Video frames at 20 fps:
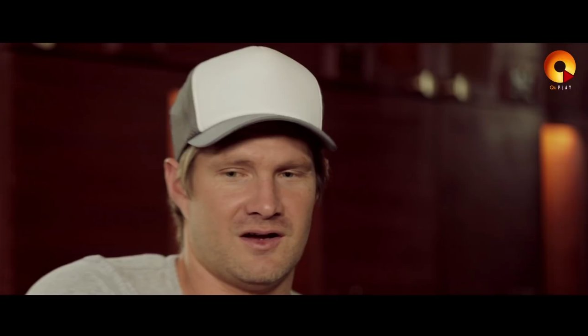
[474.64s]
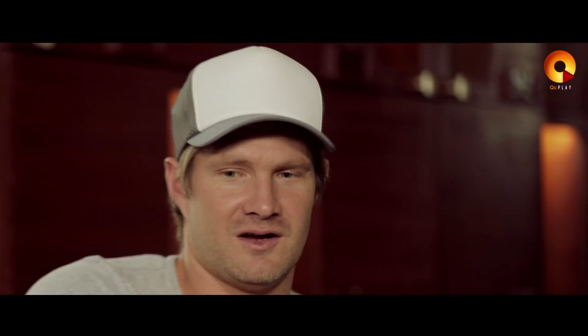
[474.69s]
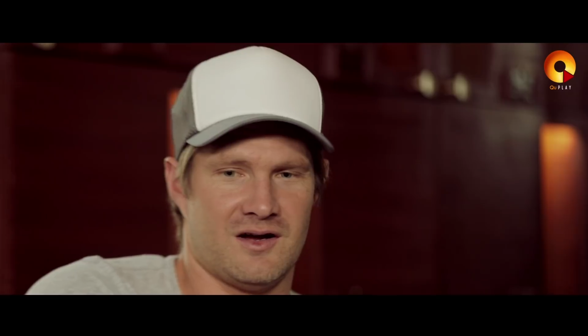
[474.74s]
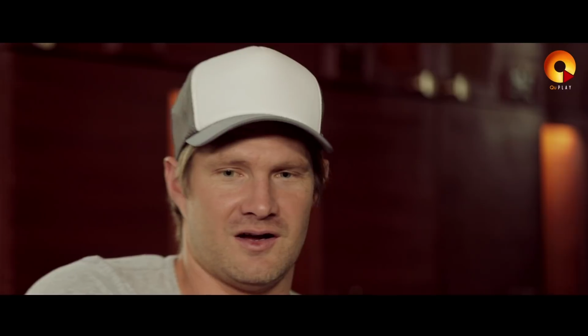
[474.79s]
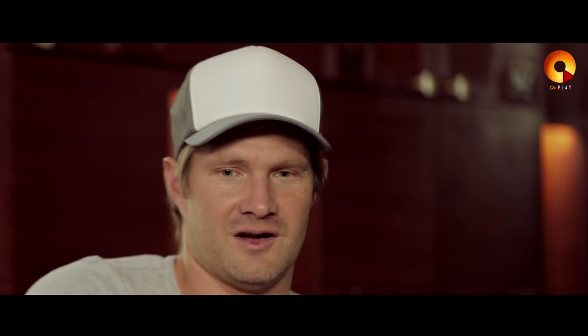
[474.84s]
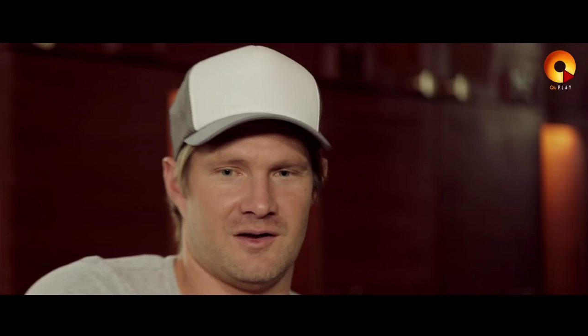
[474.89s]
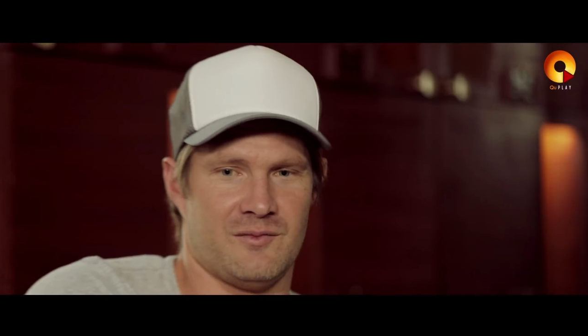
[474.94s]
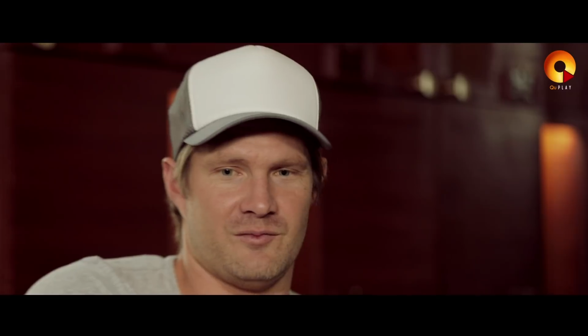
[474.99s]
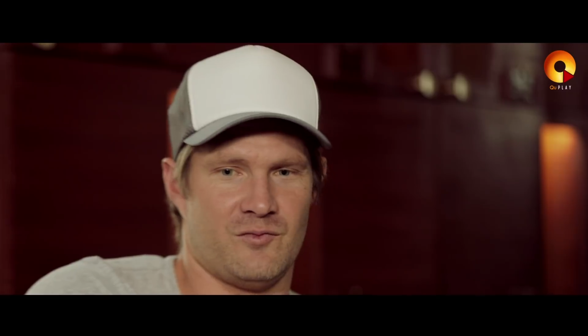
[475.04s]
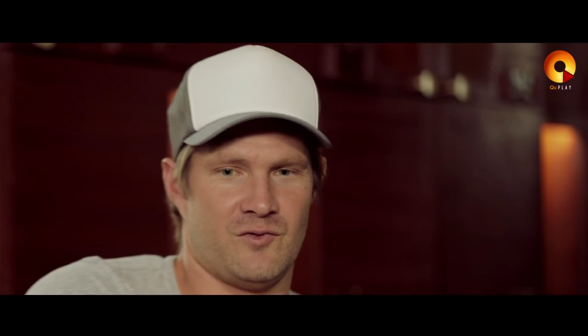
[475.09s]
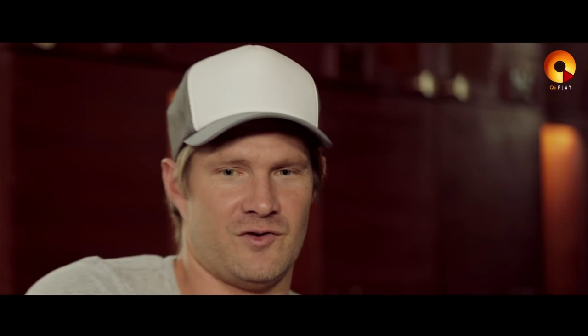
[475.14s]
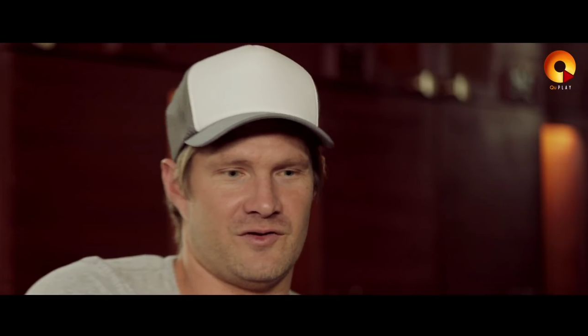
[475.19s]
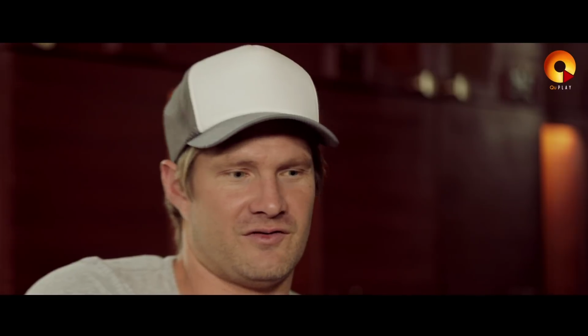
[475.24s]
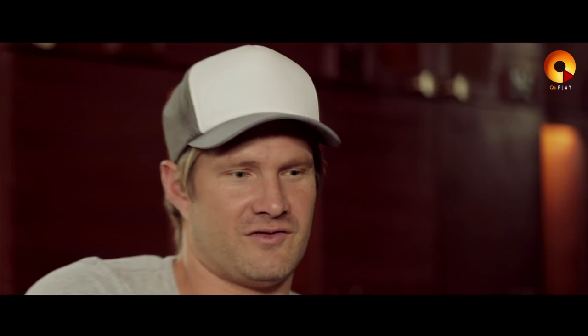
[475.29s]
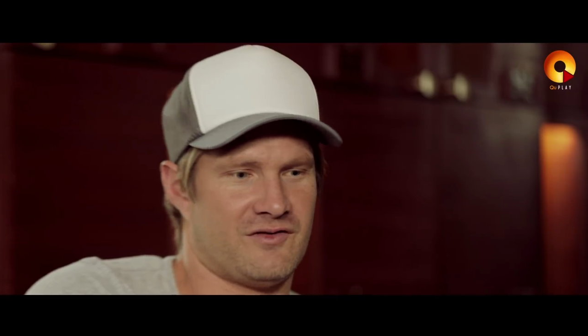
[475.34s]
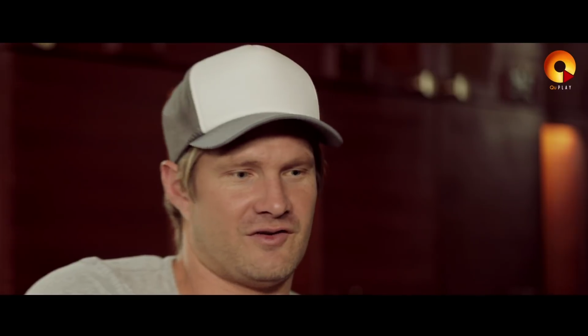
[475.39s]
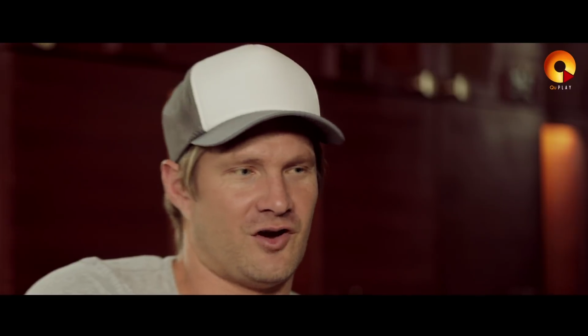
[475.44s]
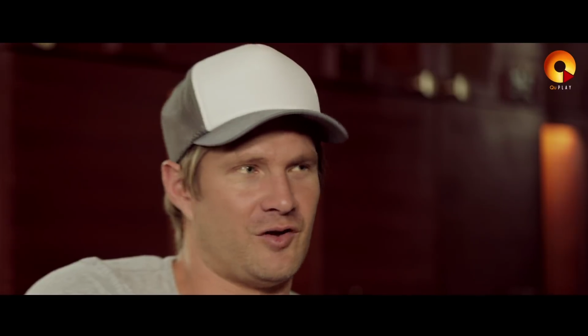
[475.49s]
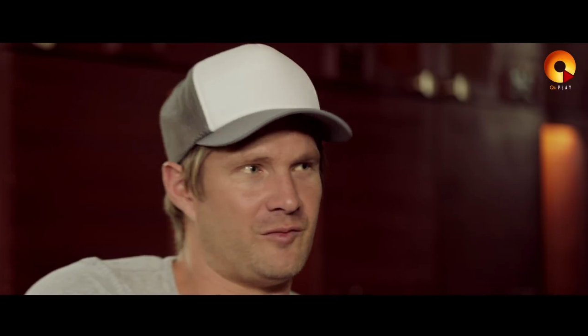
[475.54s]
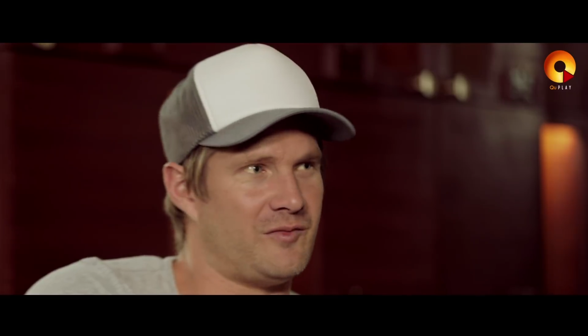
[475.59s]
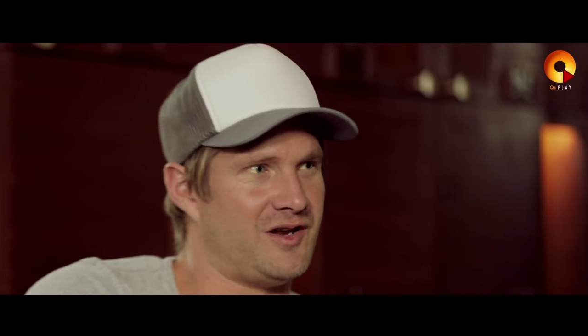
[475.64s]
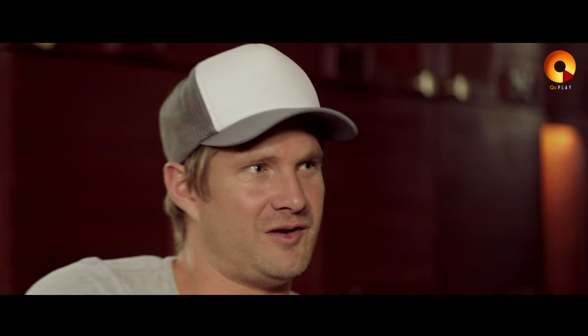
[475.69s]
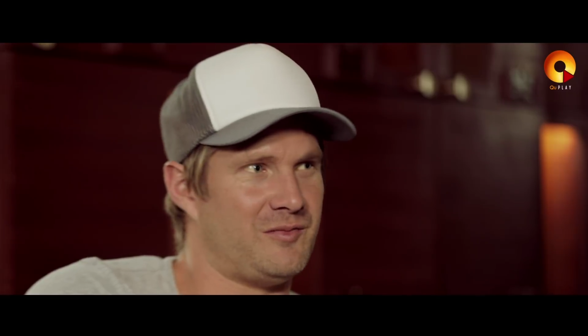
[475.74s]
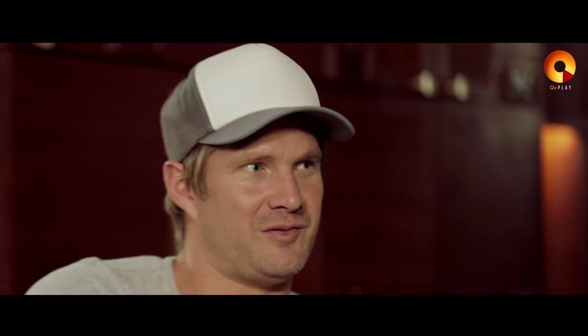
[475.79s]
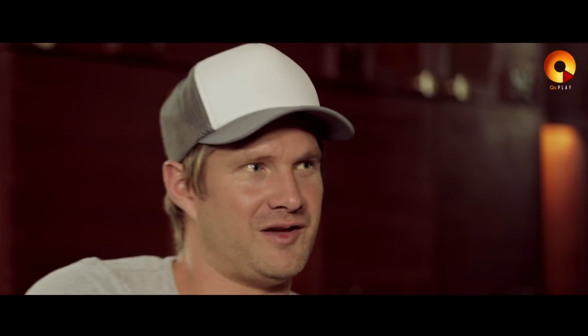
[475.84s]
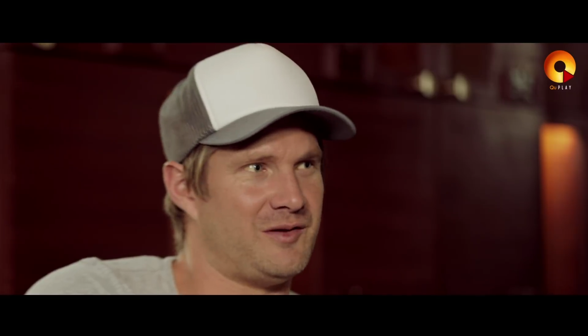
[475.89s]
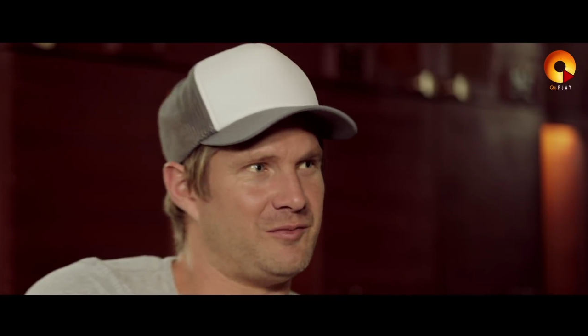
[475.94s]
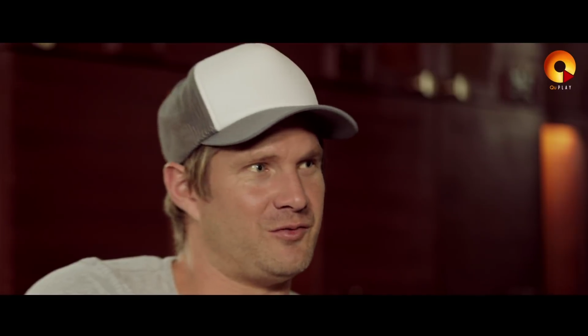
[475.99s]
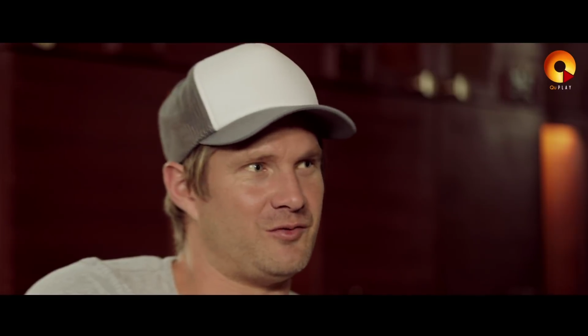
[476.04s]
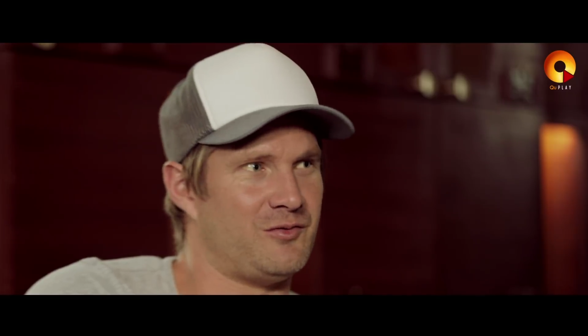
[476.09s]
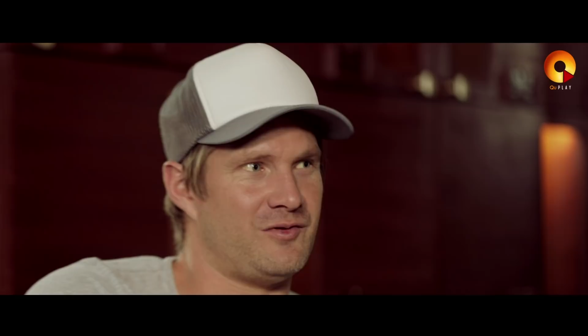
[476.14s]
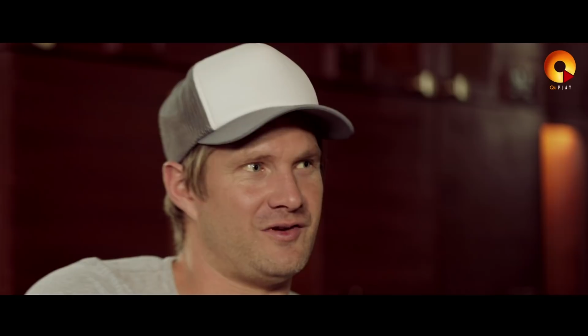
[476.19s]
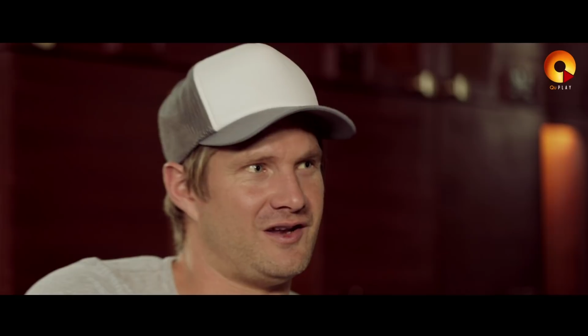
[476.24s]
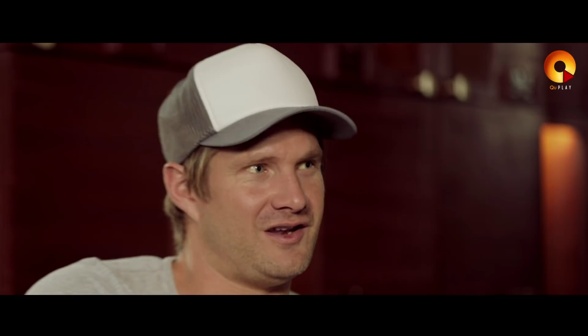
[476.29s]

um, with so many people